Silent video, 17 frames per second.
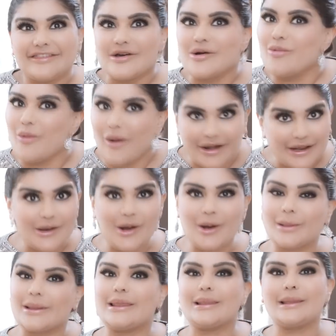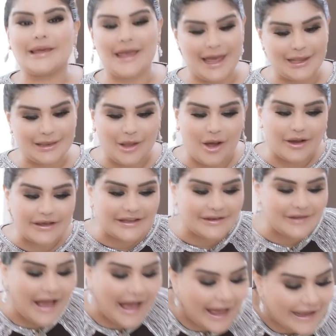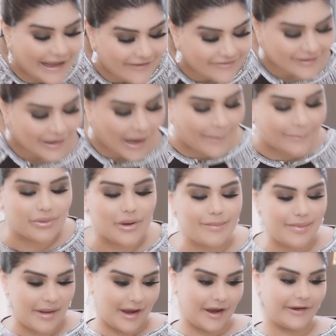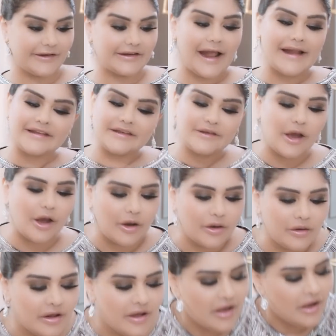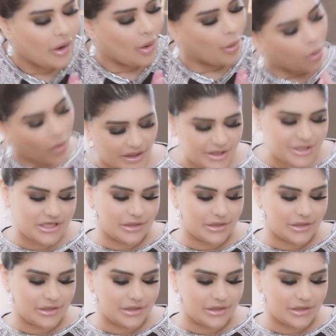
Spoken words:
The one and only LeeAnne Locken. I have come prepared. I didn't know what